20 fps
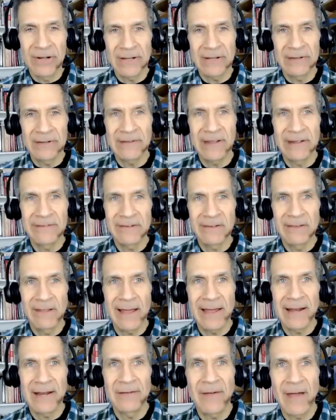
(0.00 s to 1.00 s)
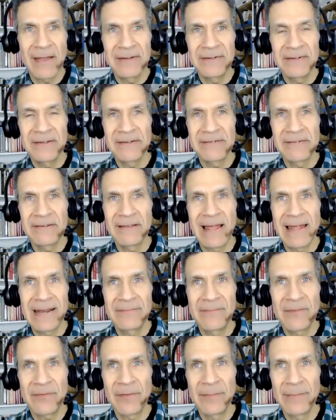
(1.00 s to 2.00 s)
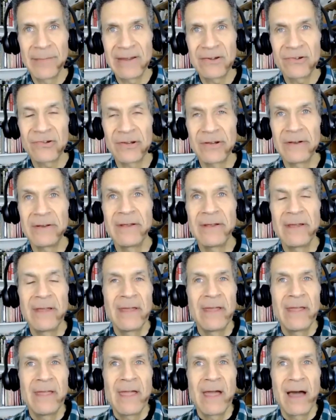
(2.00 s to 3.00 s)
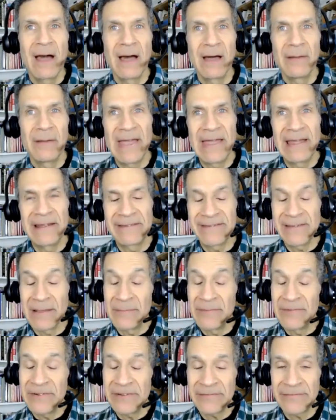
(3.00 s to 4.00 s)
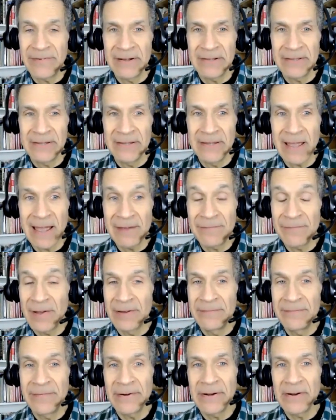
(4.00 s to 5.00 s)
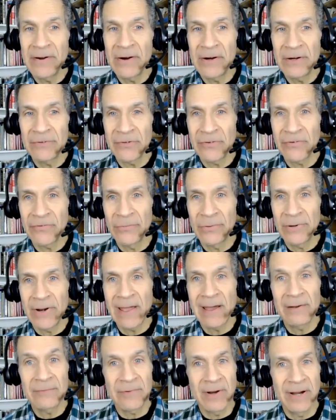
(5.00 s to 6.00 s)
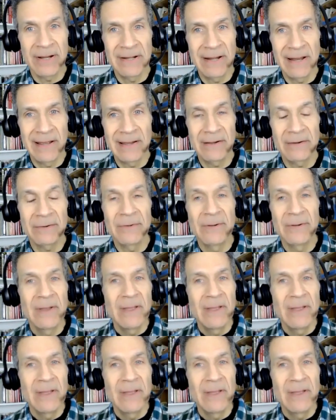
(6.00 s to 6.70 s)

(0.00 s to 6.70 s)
It contains a lot of ideas and a lot of information. And some of it's, frankly, I find very hard to sort out right now.